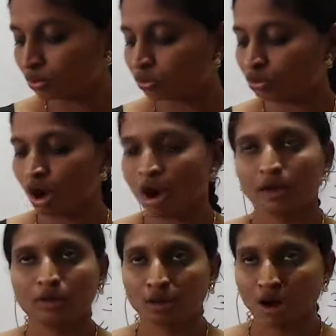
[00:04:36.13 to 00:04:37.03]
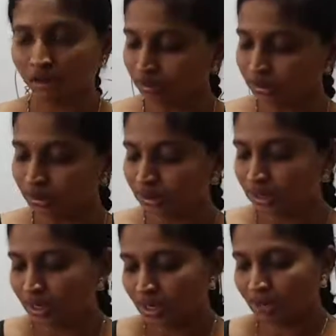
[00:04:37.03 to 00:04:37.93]
tall clock.
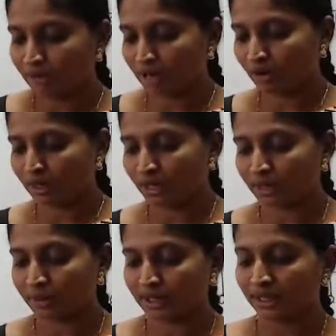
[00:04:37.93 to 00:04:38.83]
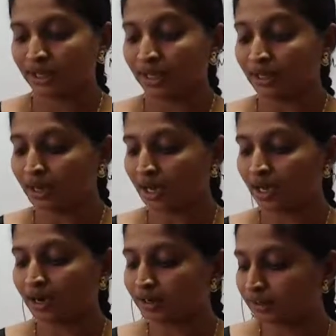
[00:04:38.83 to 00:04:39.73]
What are the material?
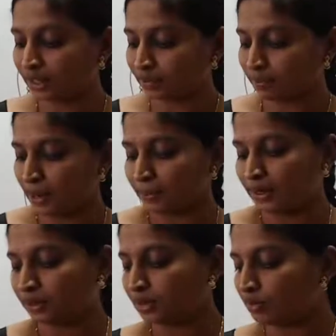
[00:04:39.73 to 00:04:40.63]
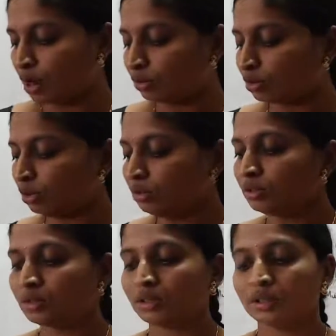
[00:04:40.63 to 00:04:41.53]
Colored thick paper. We have to
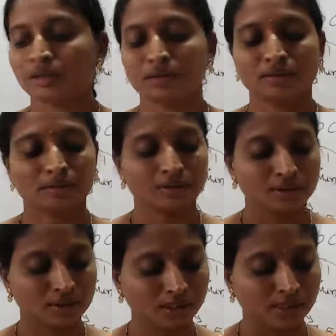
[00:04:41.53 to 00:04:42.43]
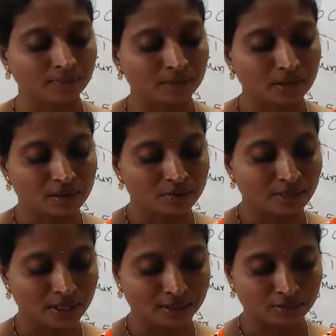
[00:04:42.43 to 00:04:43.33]
see.
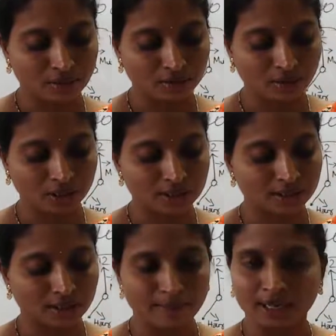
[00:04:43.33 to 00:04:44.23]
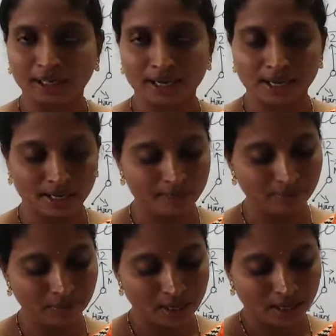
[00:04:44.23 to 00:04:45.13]
First one, what is the material name?
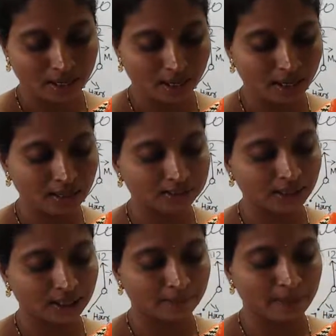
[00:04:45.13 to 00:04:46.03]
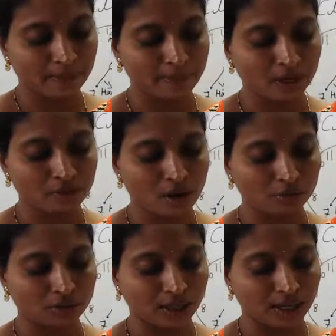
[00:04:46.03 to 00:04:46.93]
Colored thick paper. You
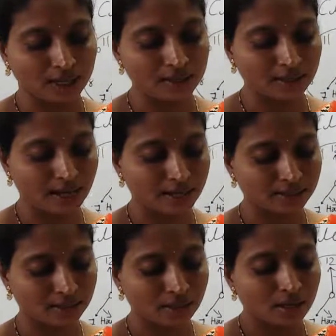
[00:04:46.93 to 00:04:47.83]
have to take on. Next,